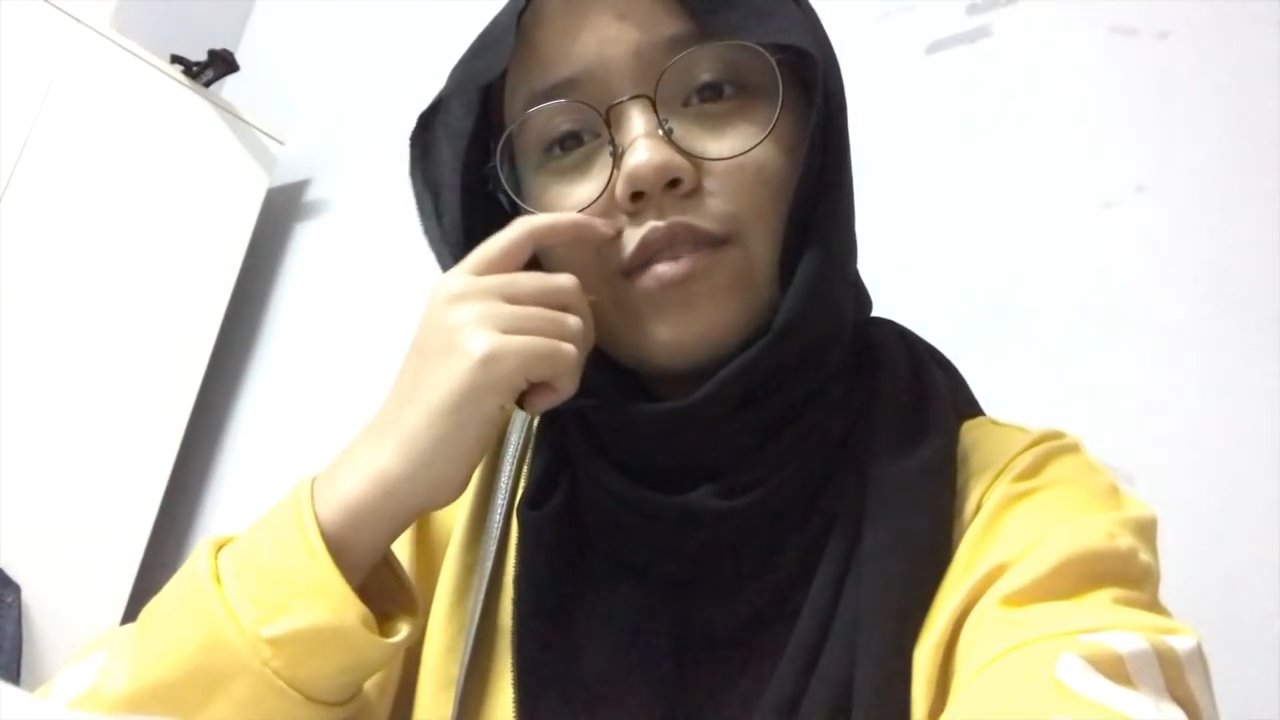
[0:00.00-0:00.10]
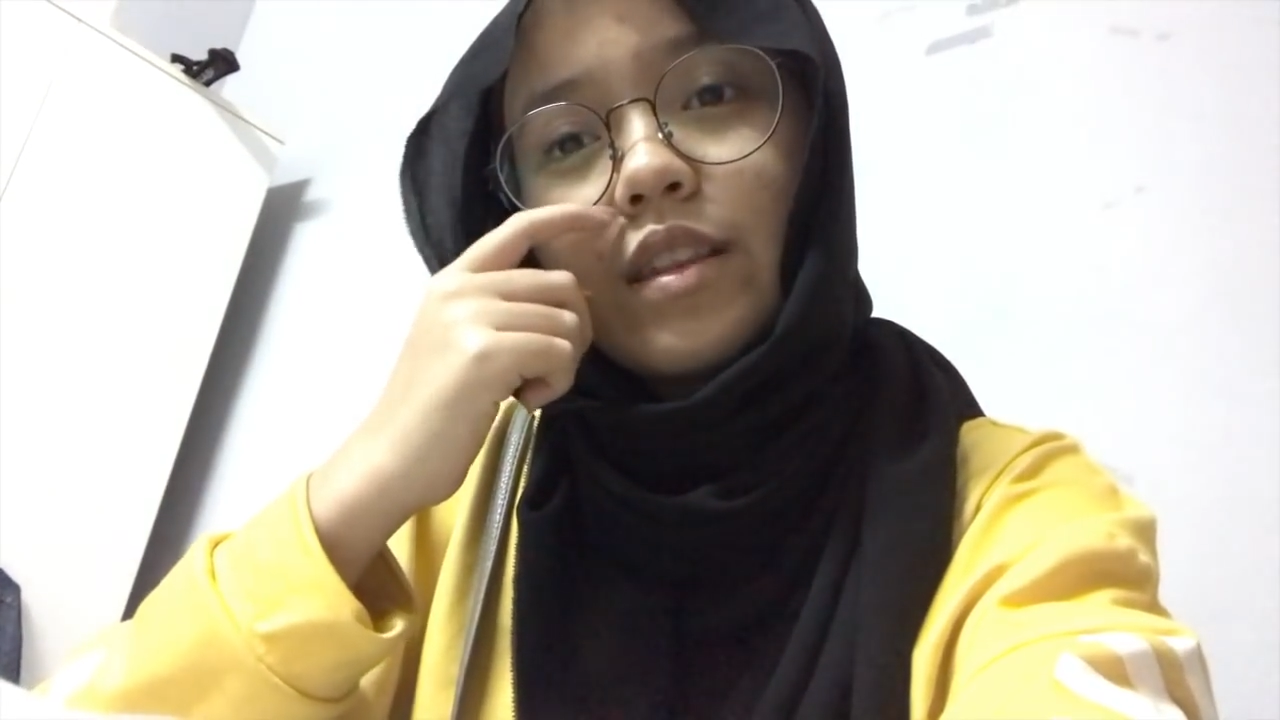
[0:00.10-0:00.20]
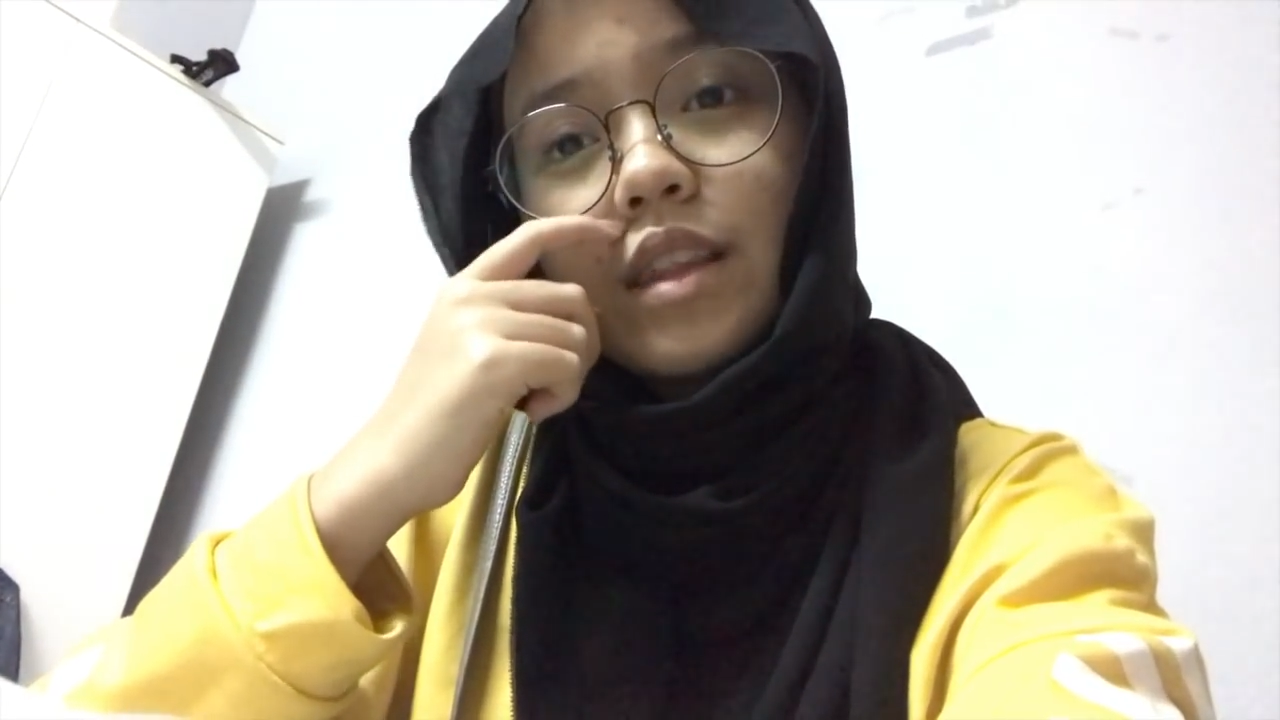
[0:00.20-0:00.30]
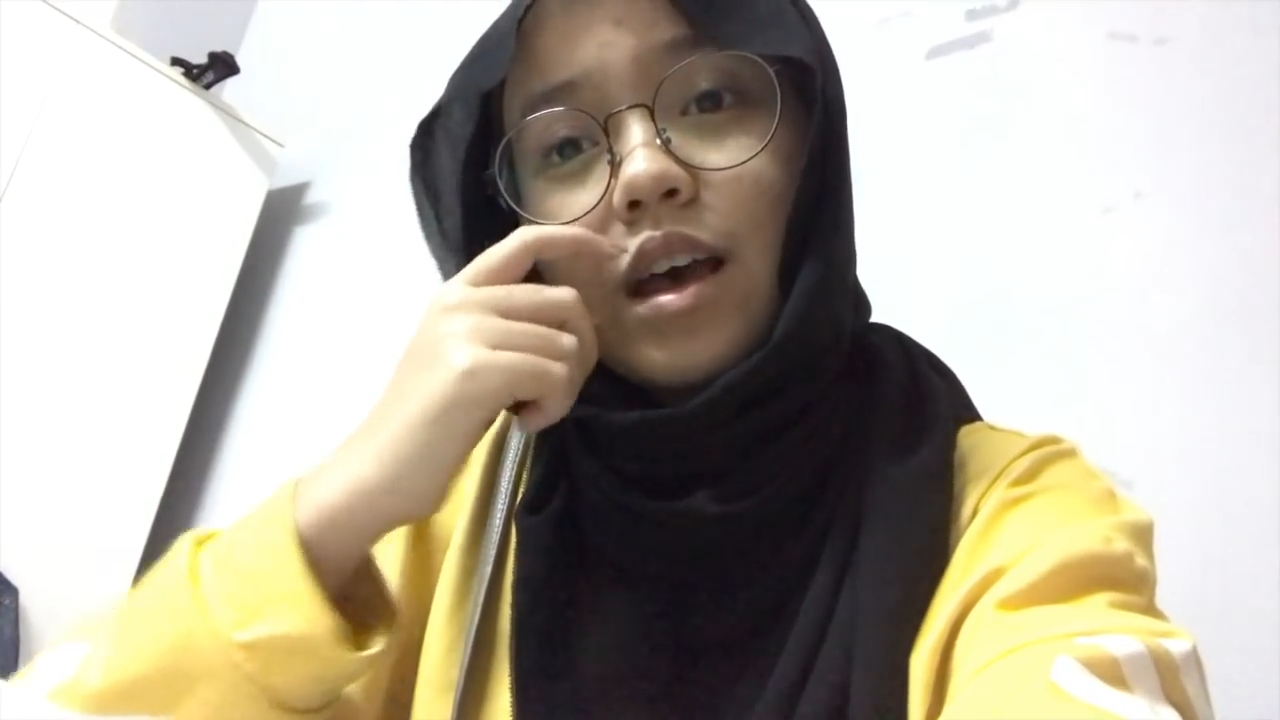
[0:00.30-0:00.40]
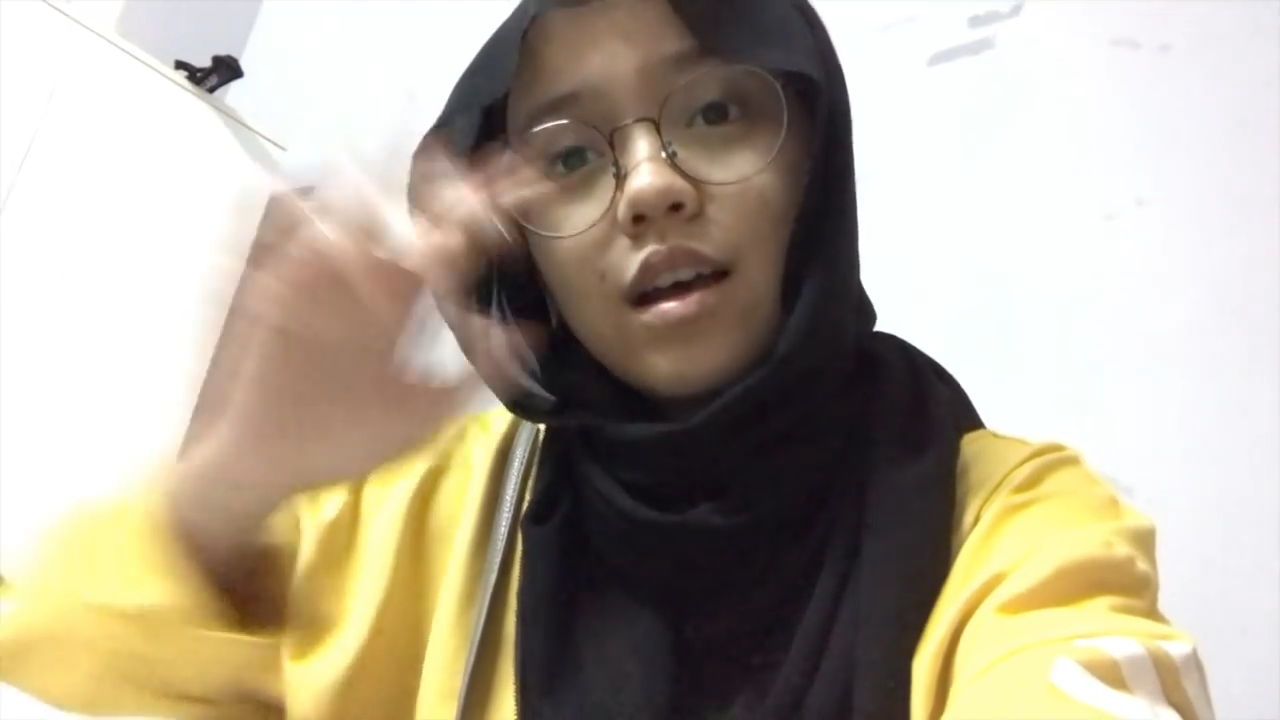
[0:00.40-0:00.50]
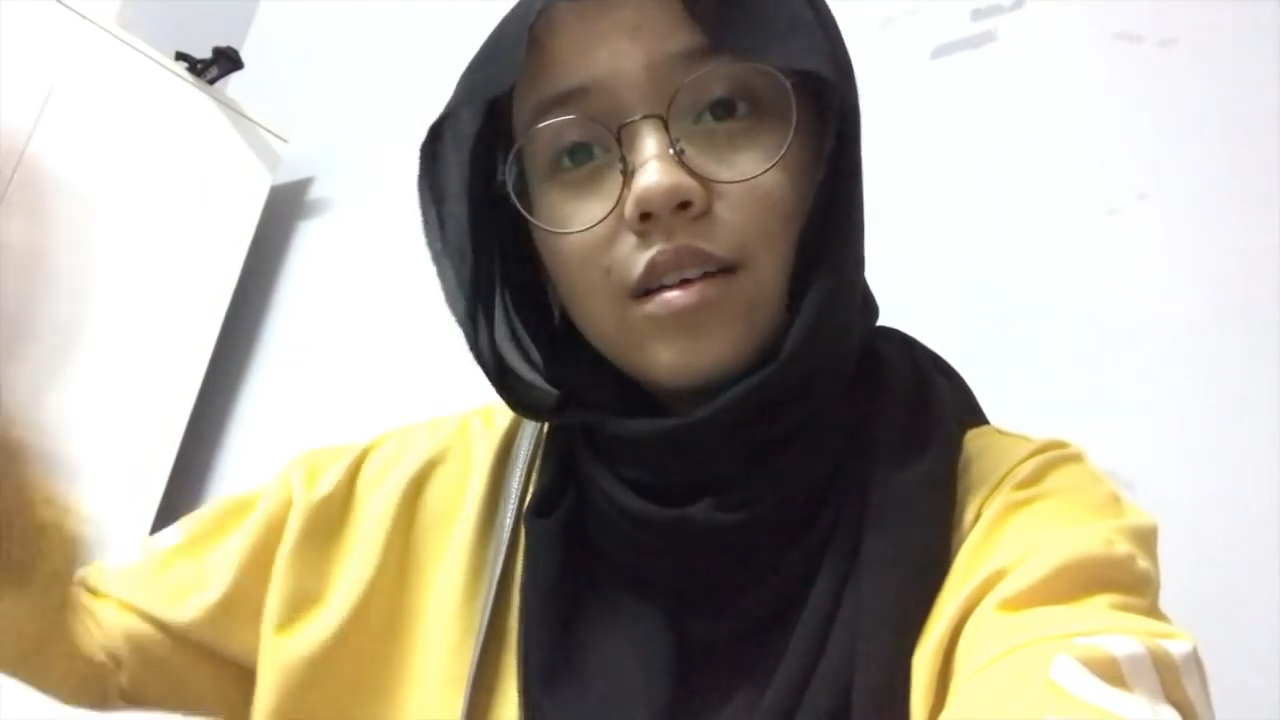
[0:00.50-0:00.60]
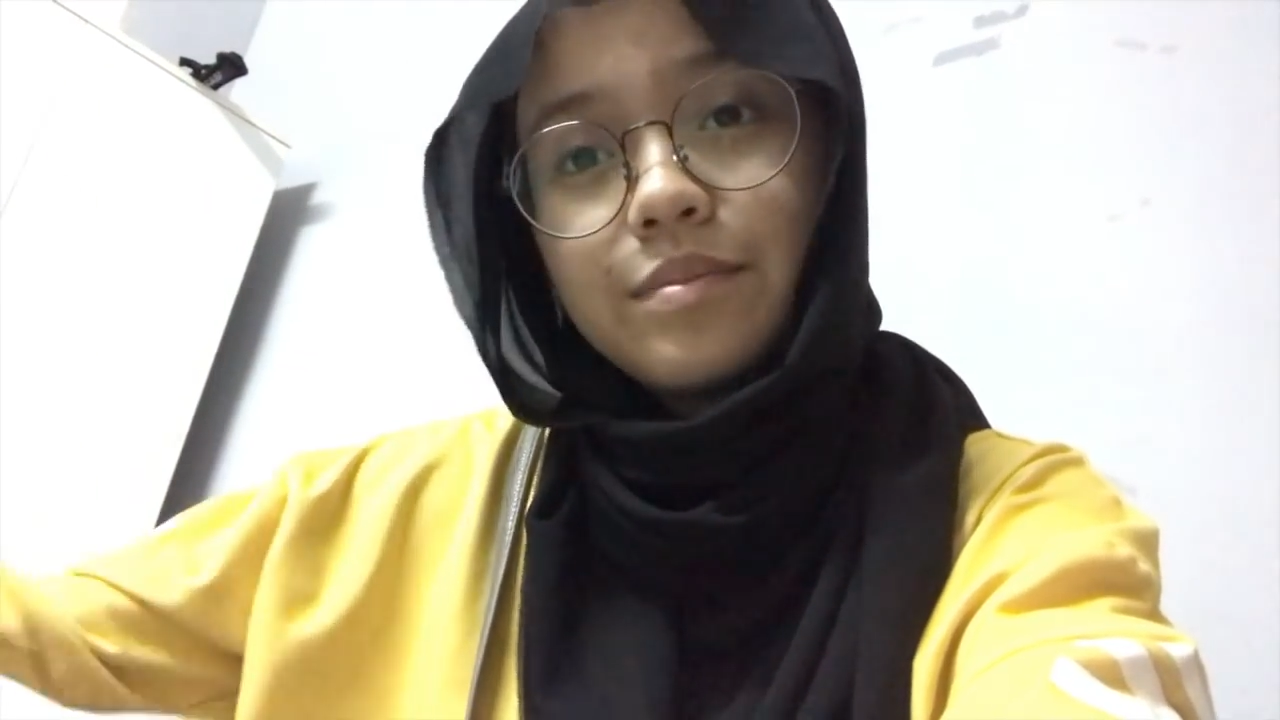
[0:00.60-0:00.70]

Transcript: Fatah.